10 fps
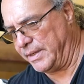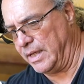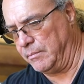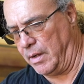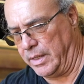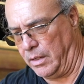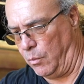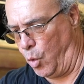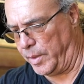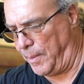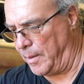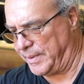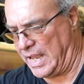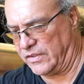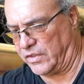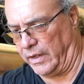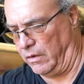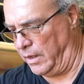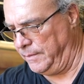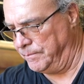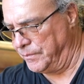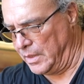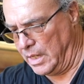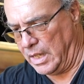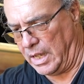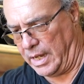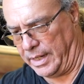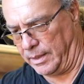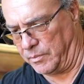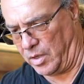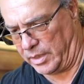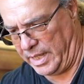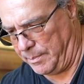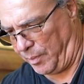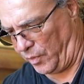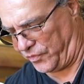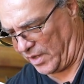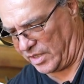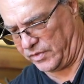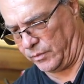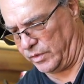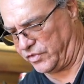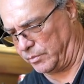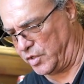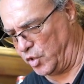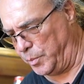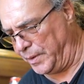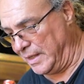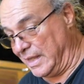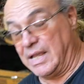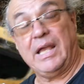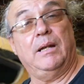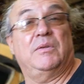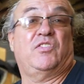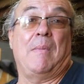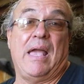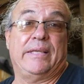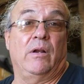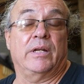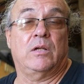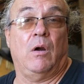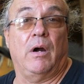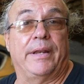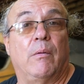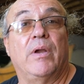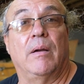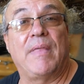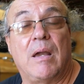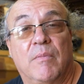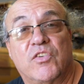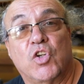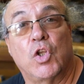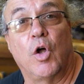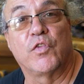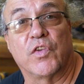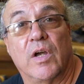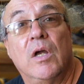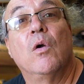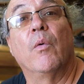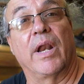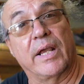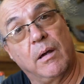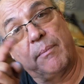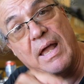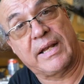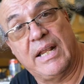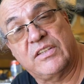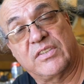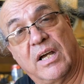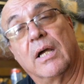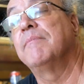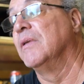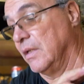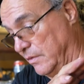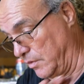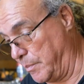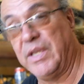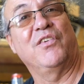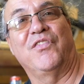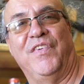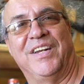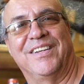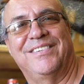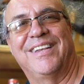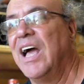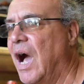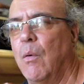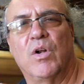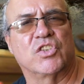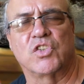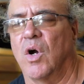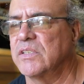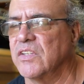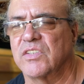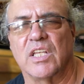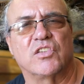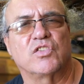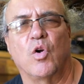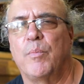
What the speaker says: getting my water pump gasket on, and I'm gonna hit both sides of it with some goop, and I'm gonna smack it on the car. That way I'm that much closer when I come back next time to being finished. I wanna start this thing so